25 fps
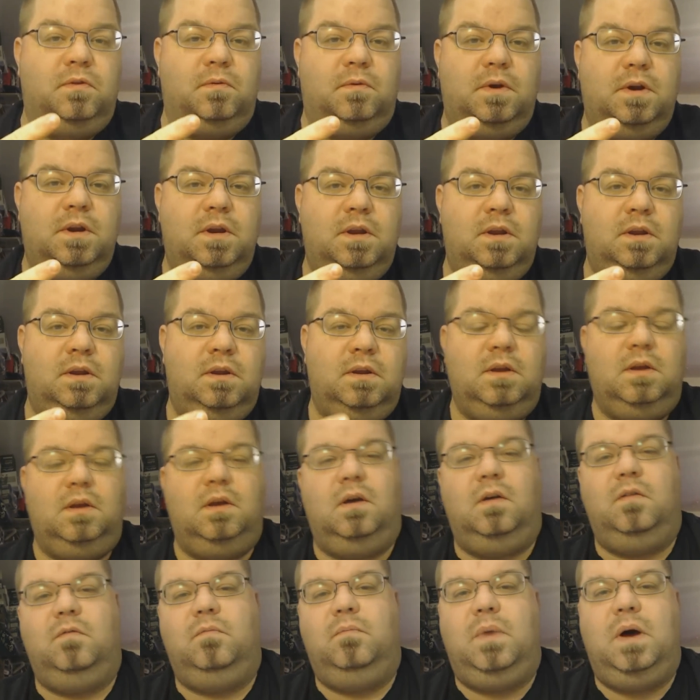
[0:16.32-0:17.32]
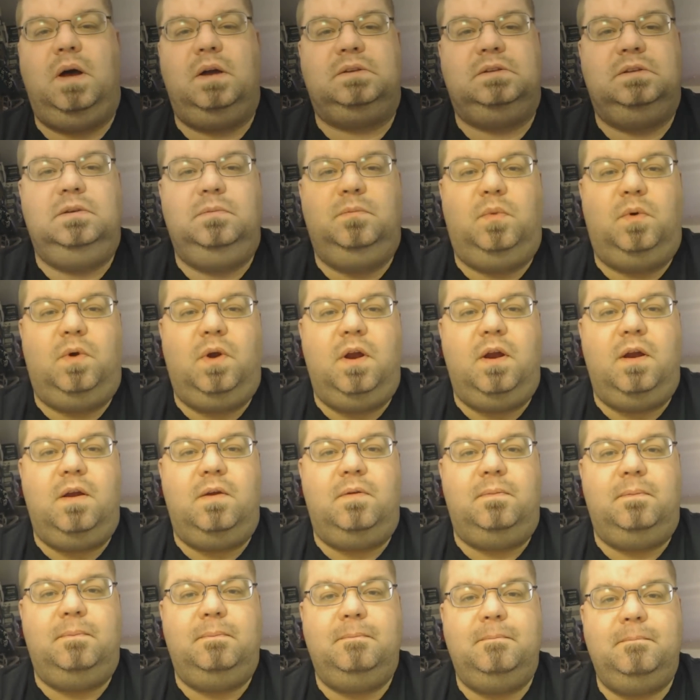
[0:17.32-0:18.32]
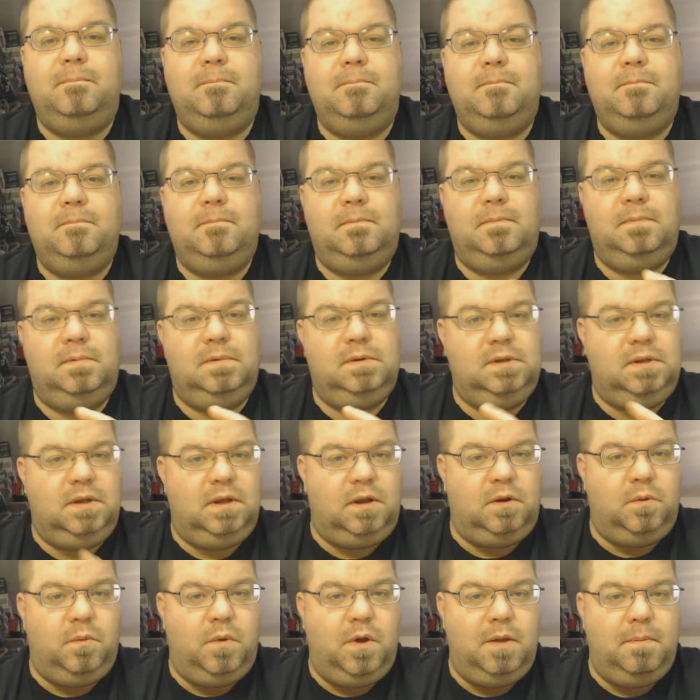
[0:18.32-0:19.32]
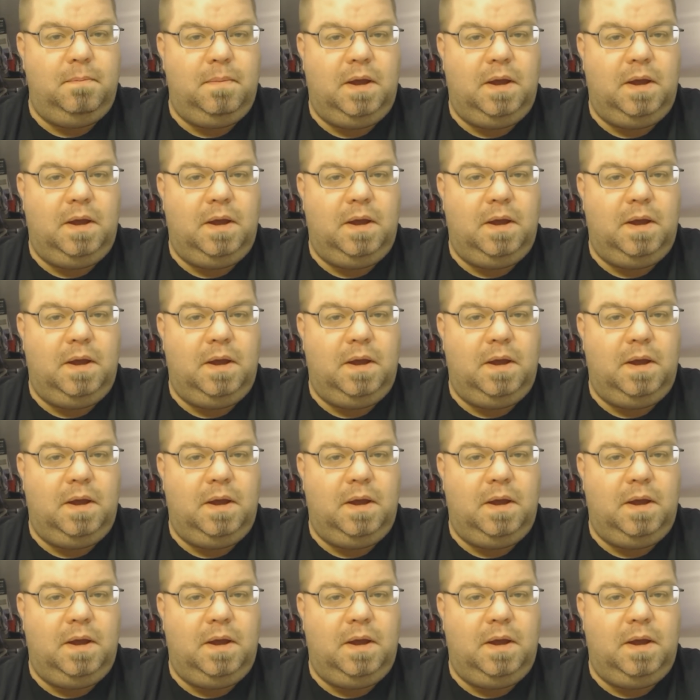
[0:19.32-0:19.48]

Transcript: 3 of Boxy Brown. Take it away,